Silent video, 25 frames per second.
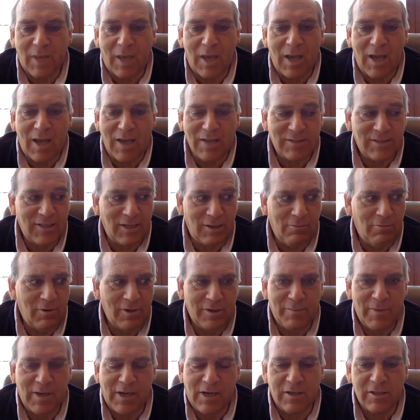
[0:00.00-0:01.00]
I'd say,
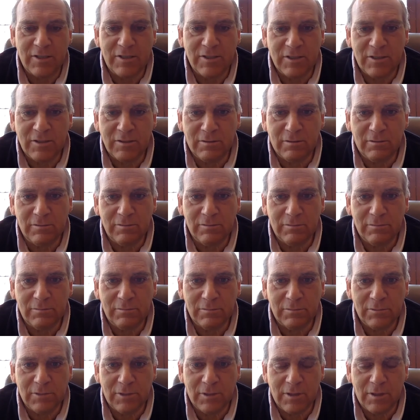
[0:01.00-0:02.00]
what am I going to do?
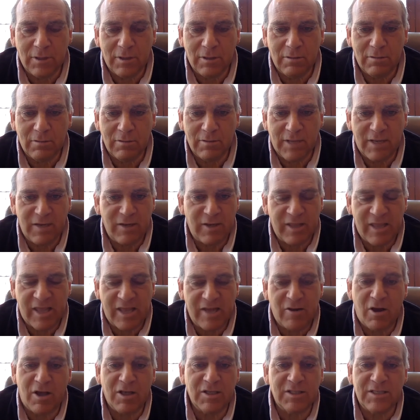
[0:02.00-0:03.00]
Then
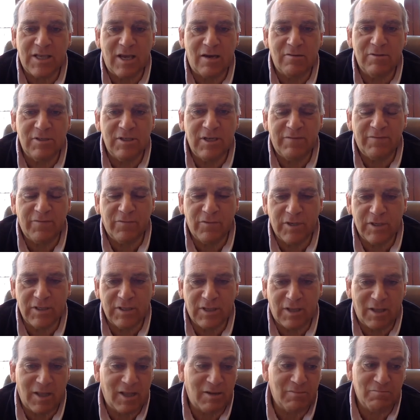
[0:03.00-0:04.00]
they'd all sound
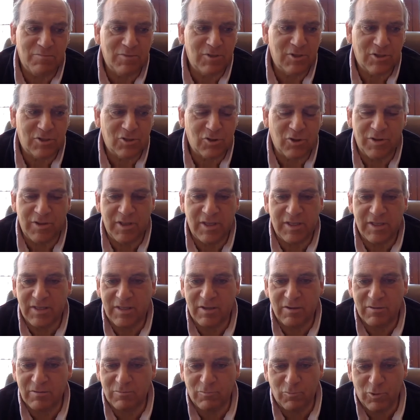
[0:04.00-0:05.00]
different. I'm sure that
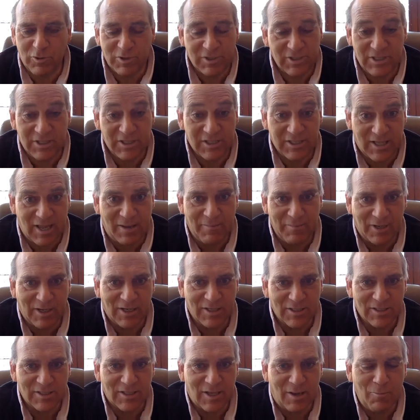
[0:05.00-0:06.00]
they were systemic
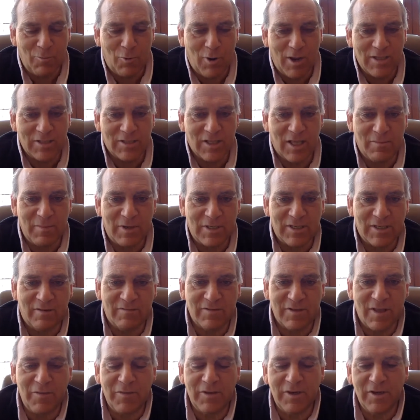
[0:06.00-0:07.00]
in some ways, so they must
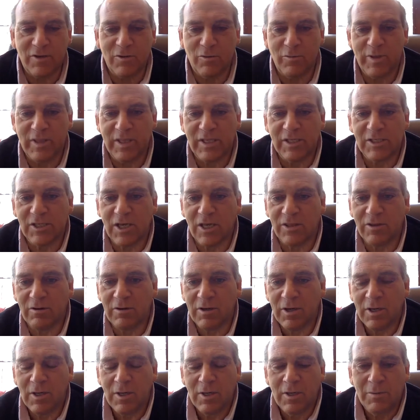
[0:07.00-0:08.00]
have something to do with each other,
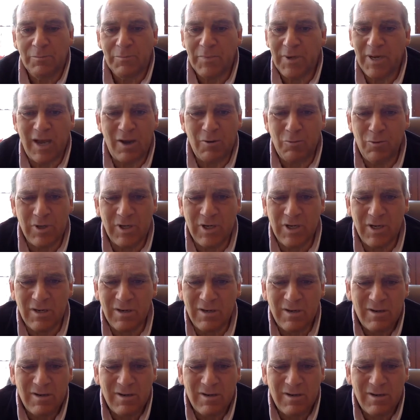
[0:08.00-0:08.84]
but I wouldn't